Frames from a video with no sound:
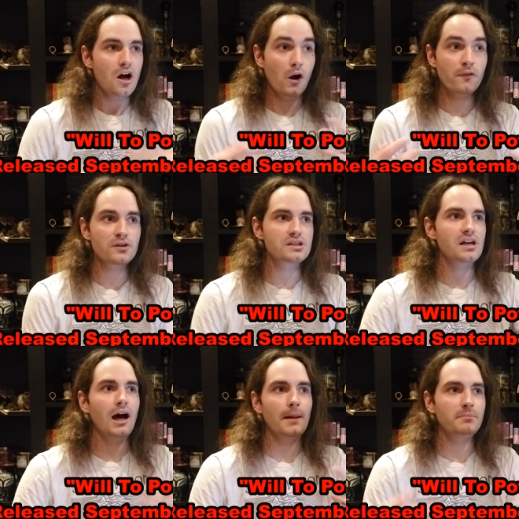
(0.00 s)
over the
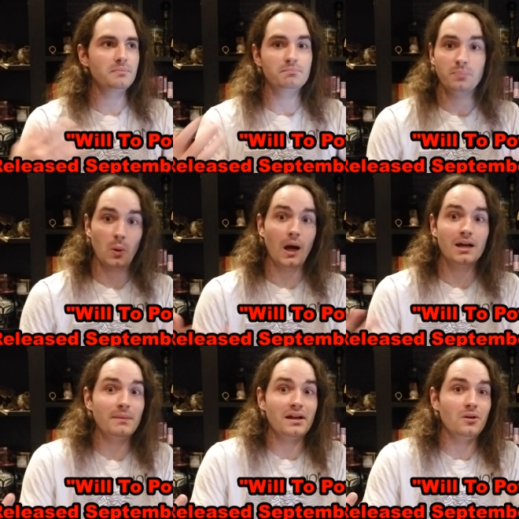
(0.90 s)
top,
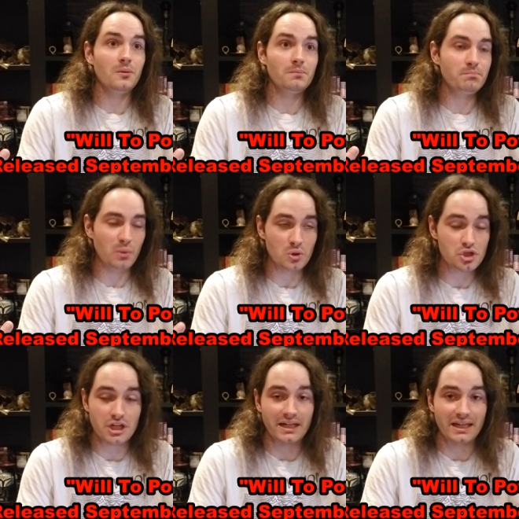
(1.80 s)
prog metal
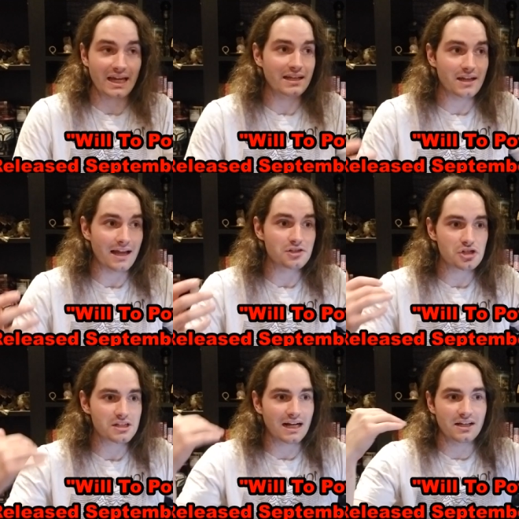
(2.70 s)
bullshitty and and
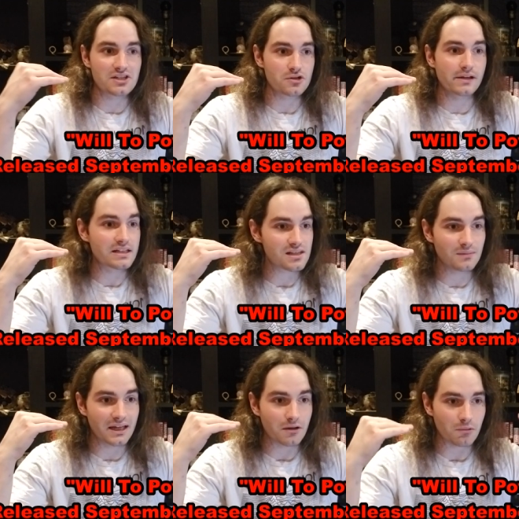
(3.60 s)
just kind of doing some
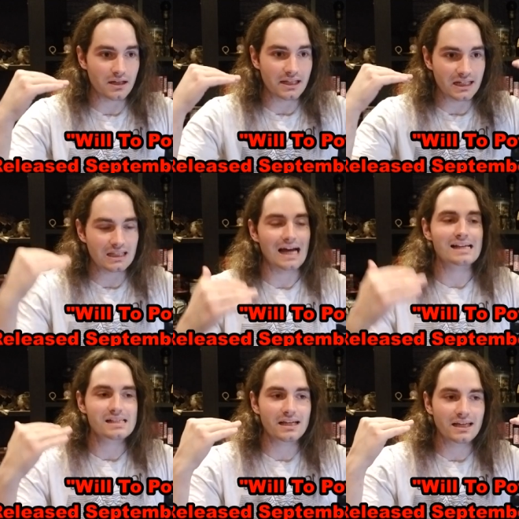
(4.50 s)
like really
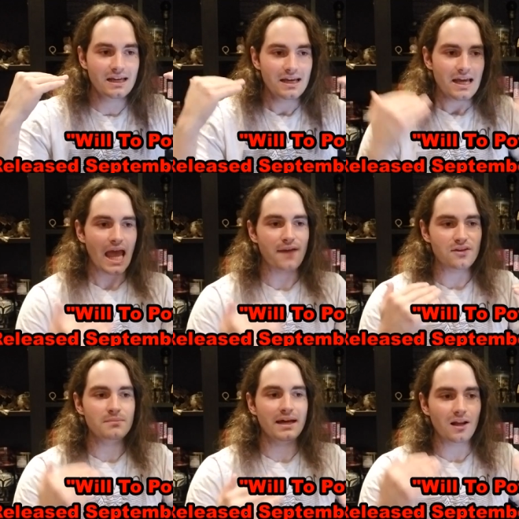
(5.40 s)
classic
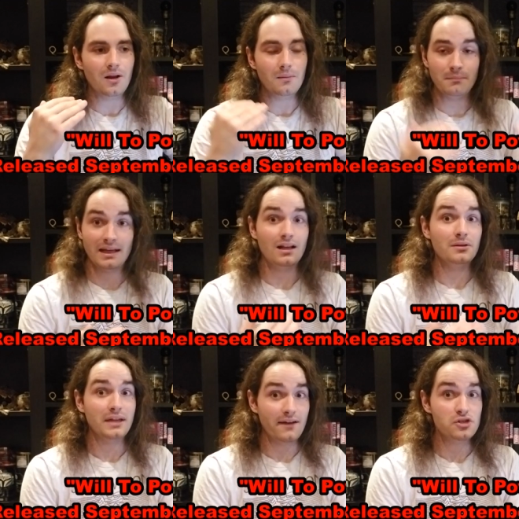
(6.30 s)
heavy metal metal
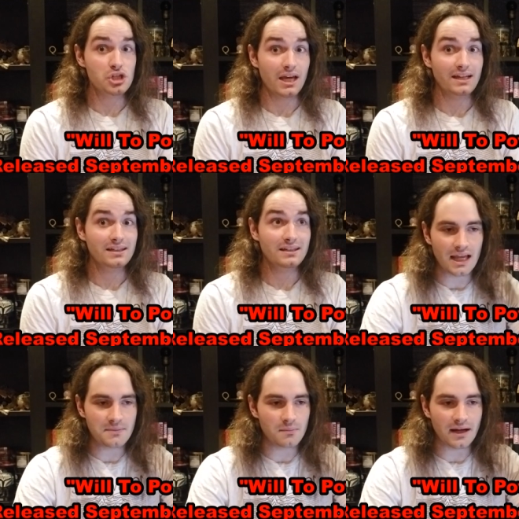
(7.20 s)
death shit.
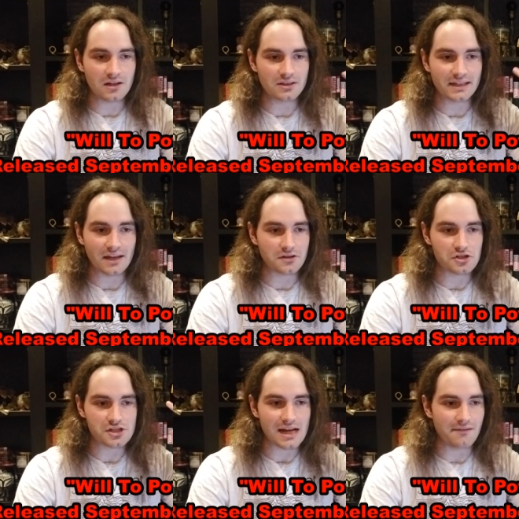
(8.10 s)
Him and Michael together
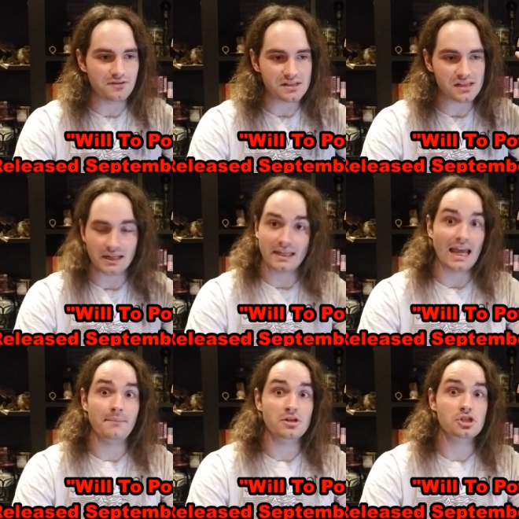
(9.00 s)
just have this like
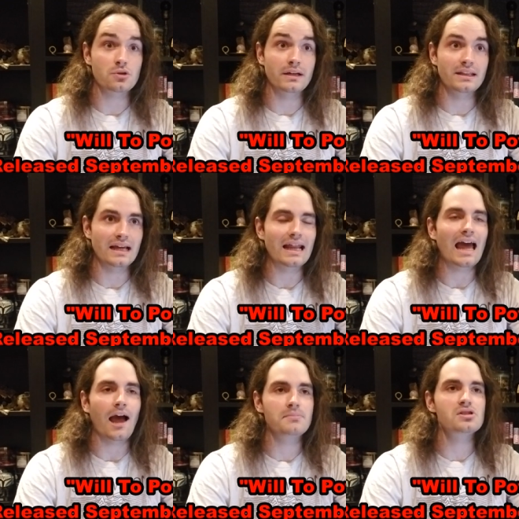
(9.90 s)
chemistry that
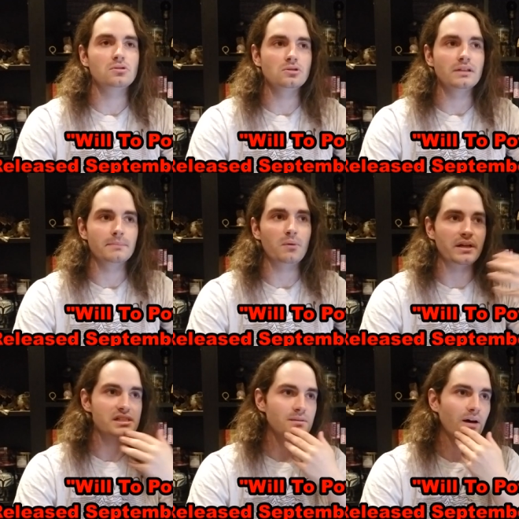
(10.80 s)
absolutely
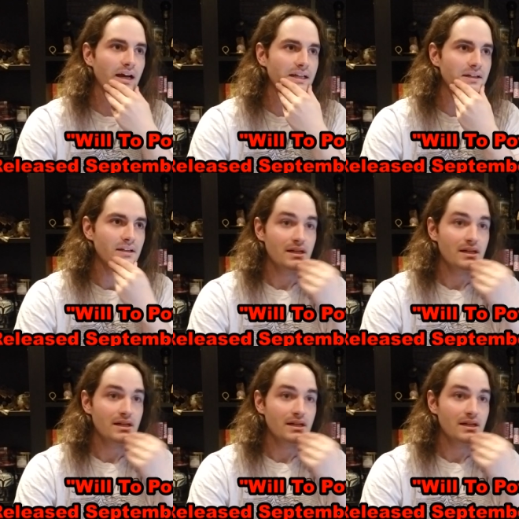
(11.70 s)
brings to mind